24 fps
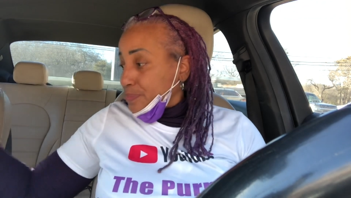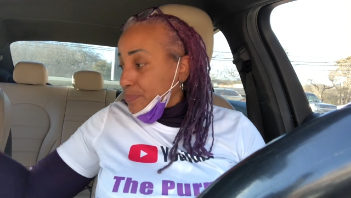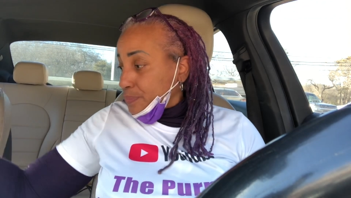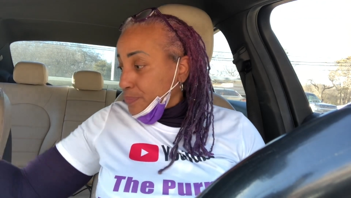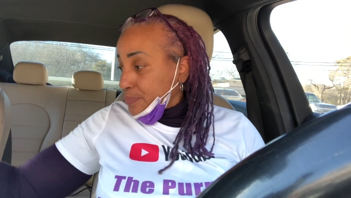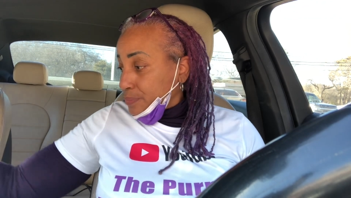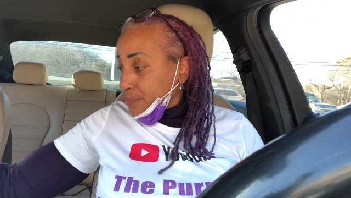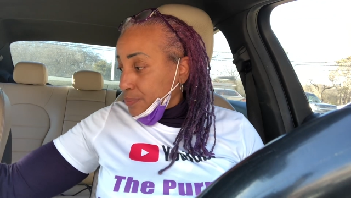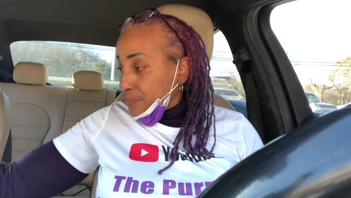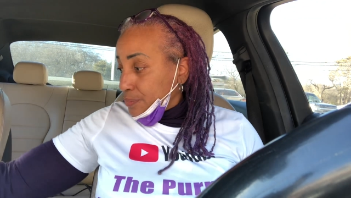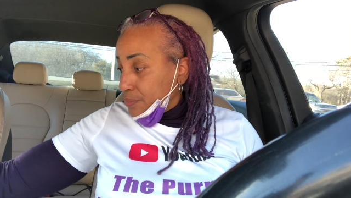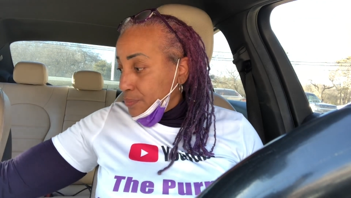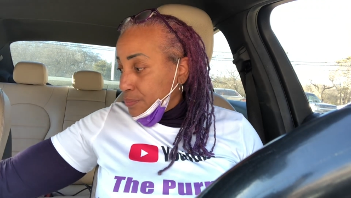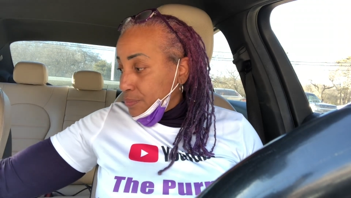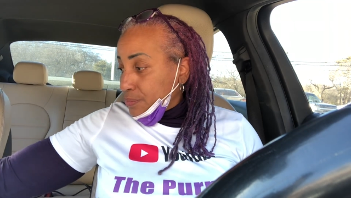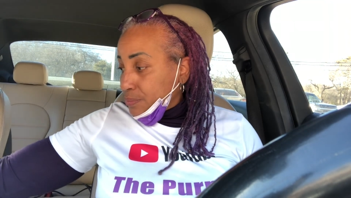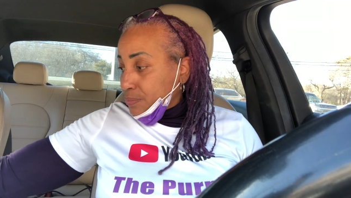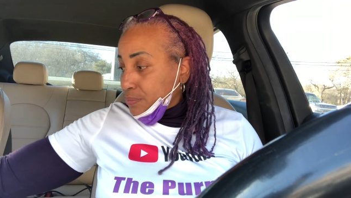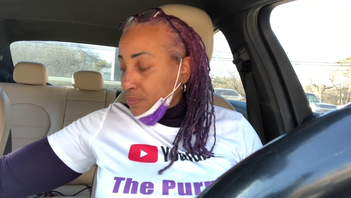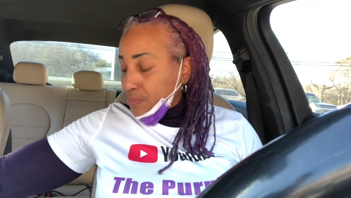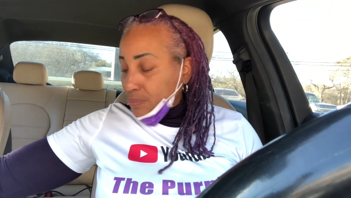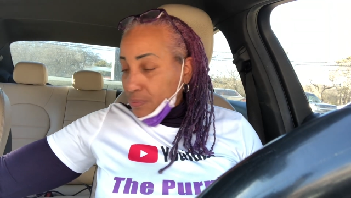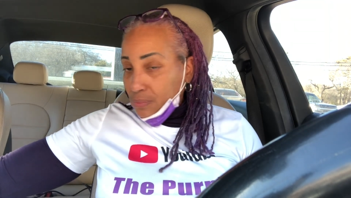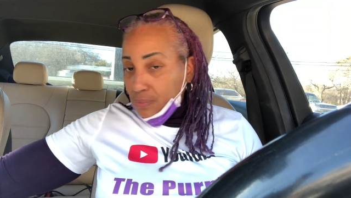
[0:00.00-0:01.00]

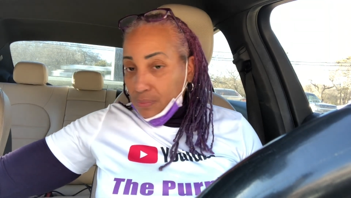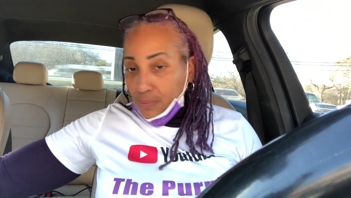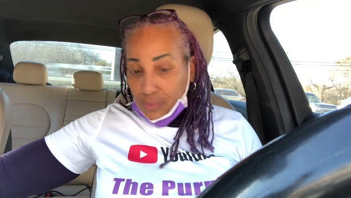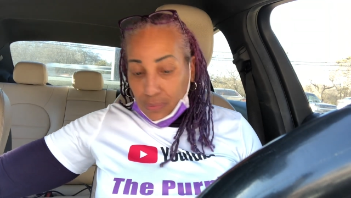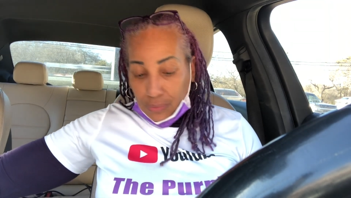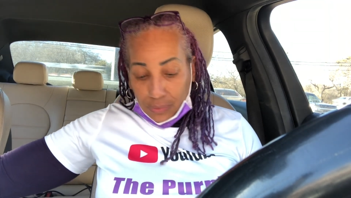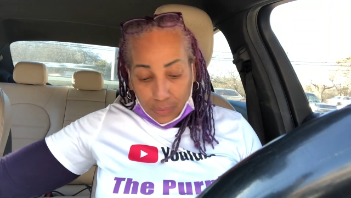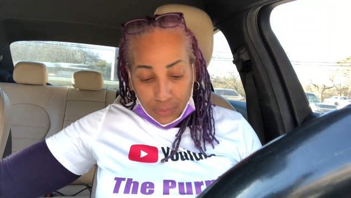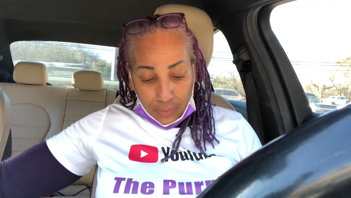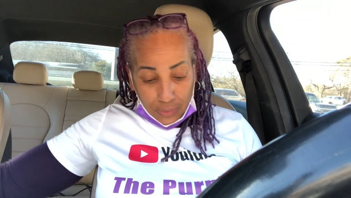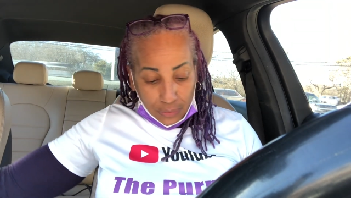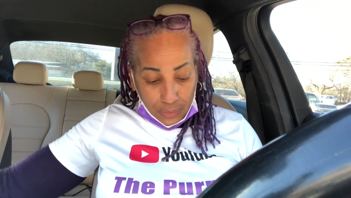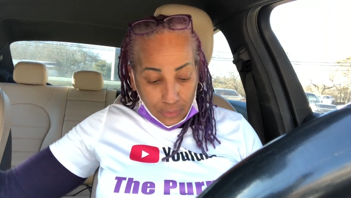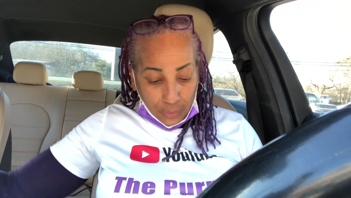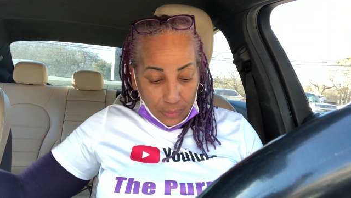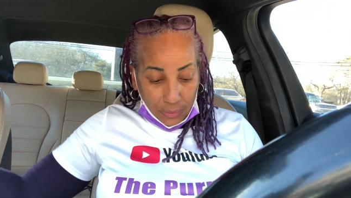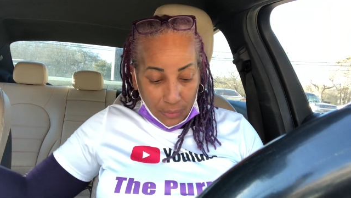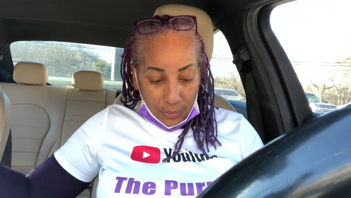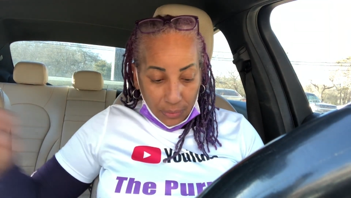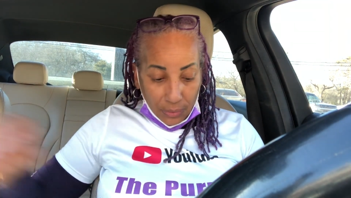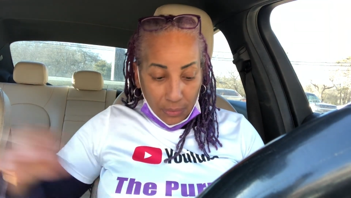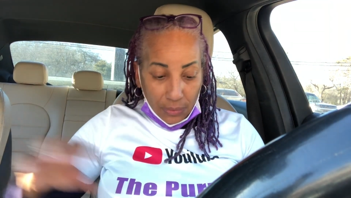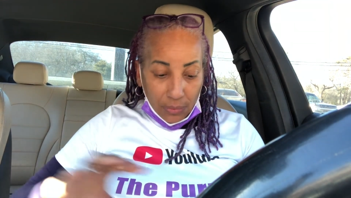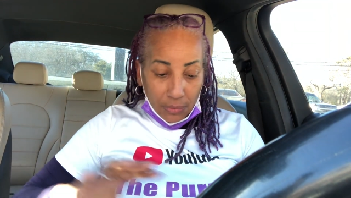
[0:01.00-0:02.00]

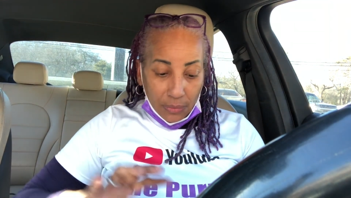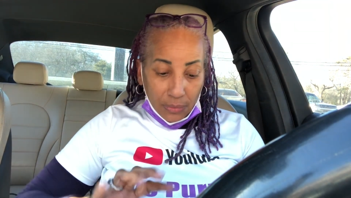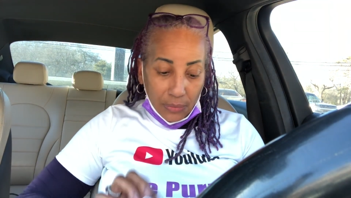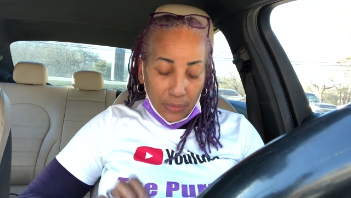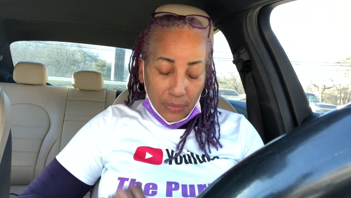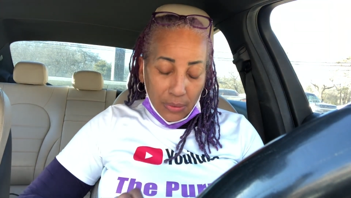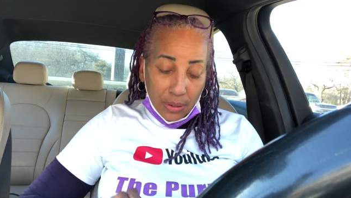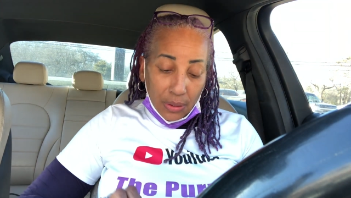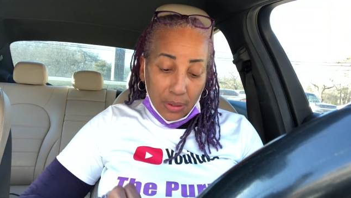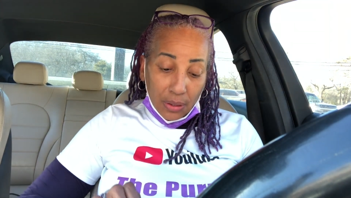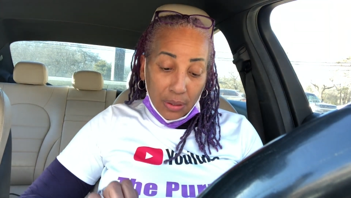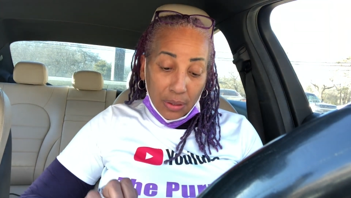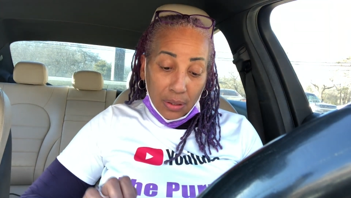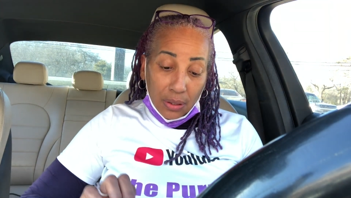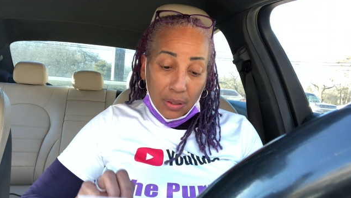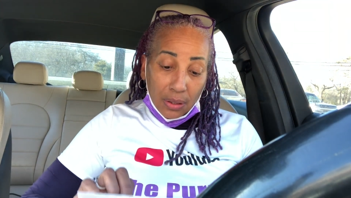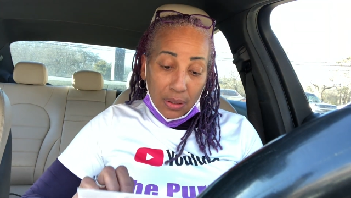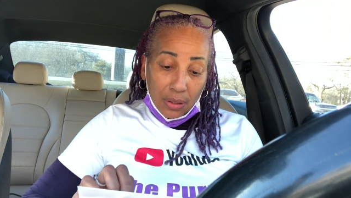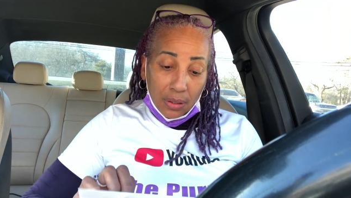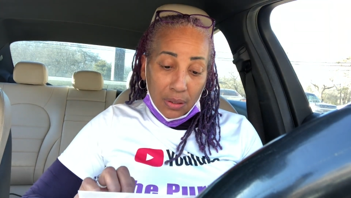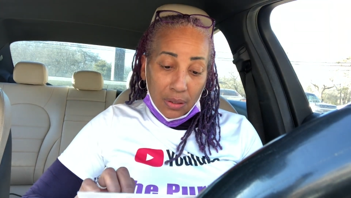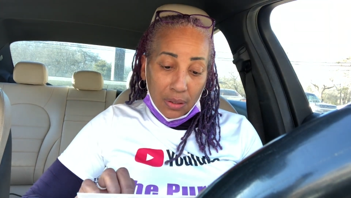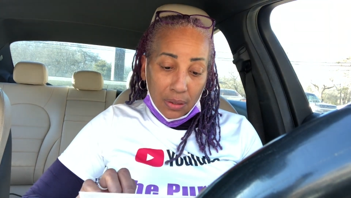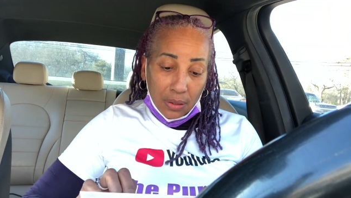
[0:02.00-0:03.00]

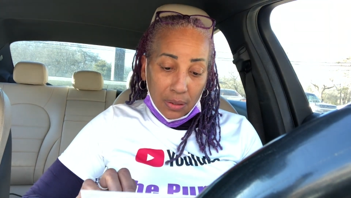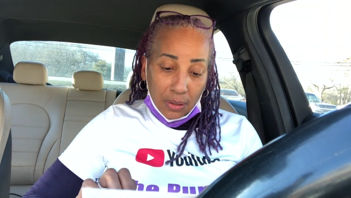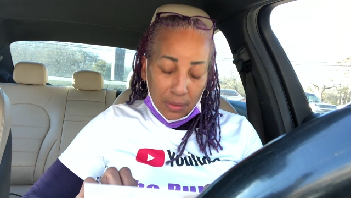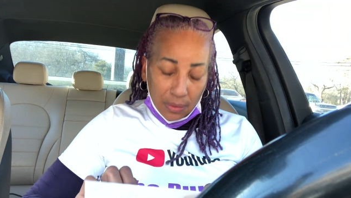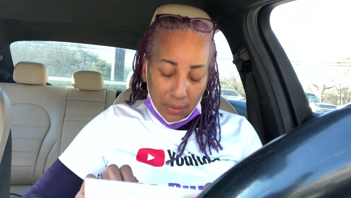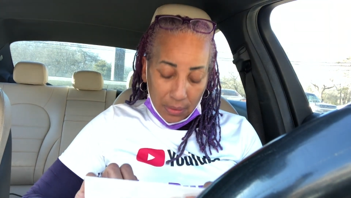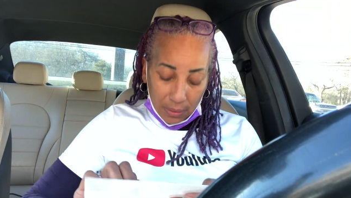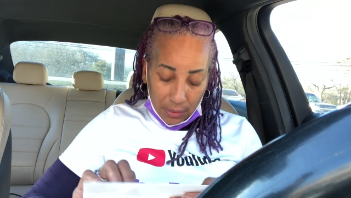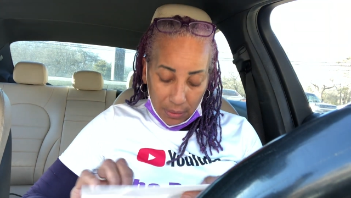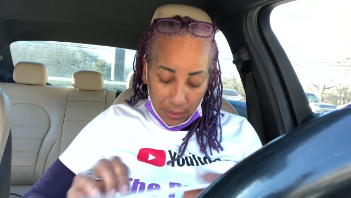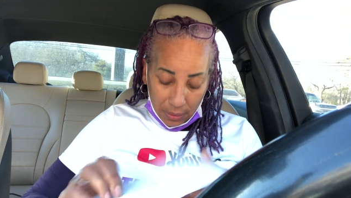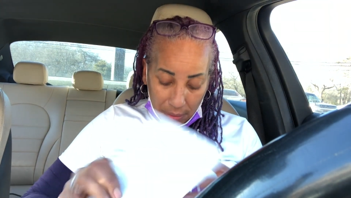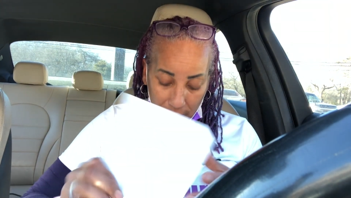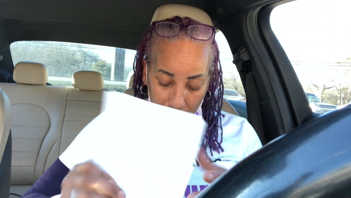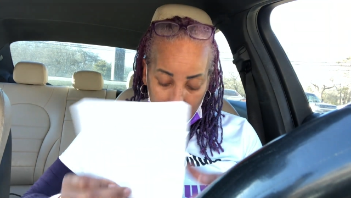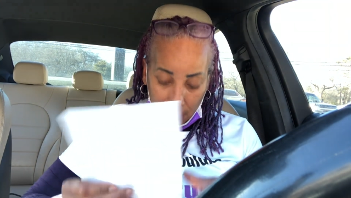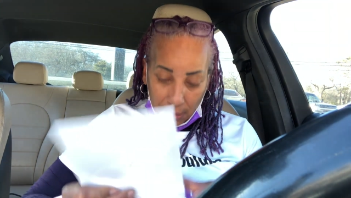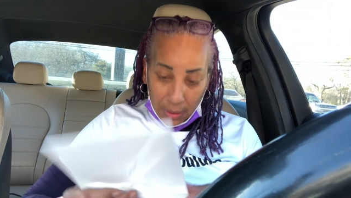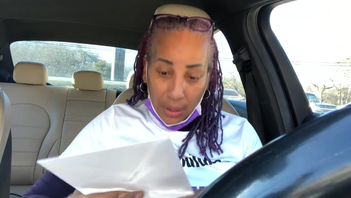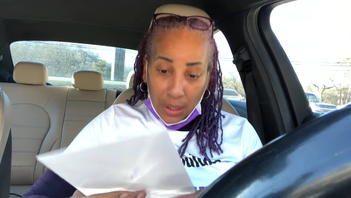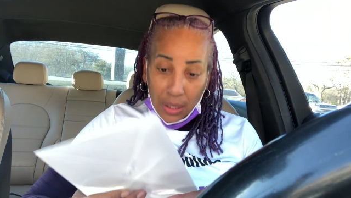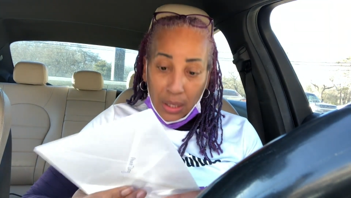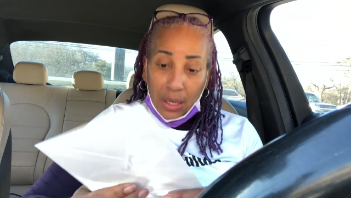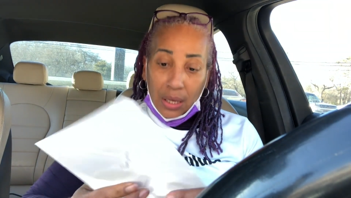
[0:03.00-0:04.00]

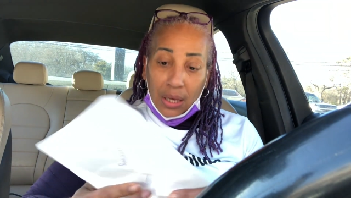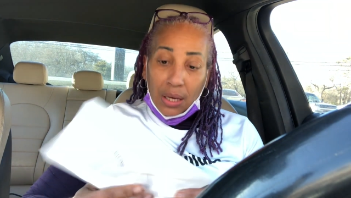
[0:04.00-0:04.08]
(silence)